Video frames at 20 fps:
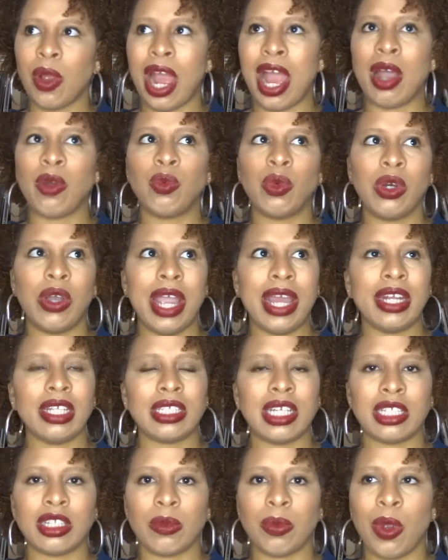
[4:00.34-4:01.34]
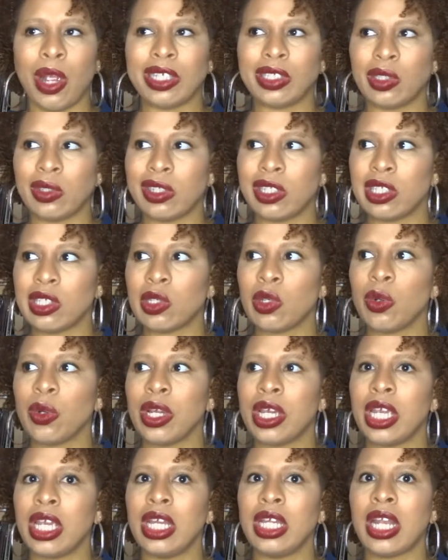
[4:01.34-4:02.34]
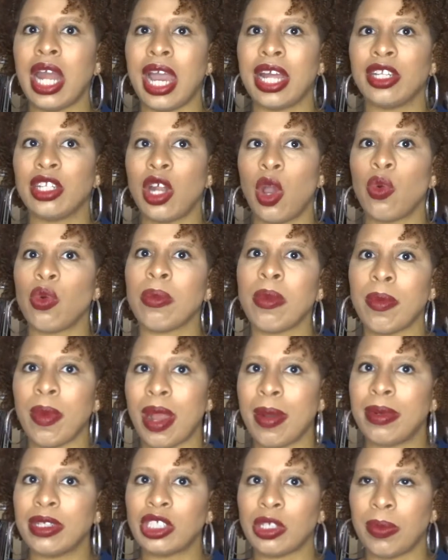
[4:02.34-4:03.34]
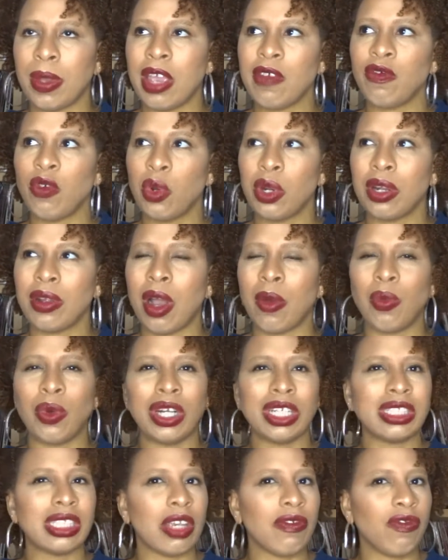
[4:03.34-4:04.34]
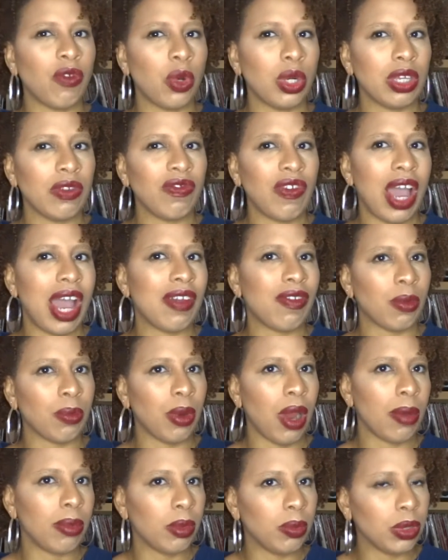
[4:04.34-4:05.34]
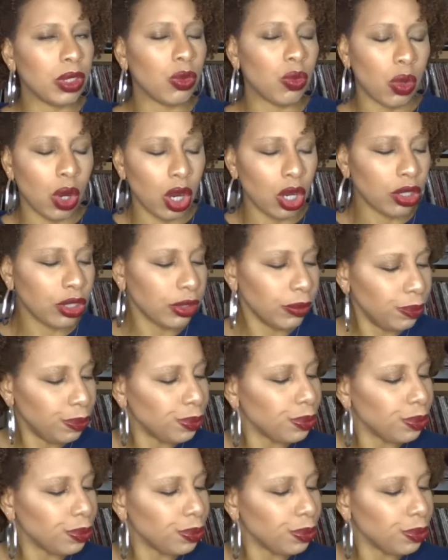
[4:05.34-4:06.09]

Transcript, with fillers: I will annotate the price on the screen. I don't remember how much I paid for it. I want to say forty-five dollars. I'm probably wrong.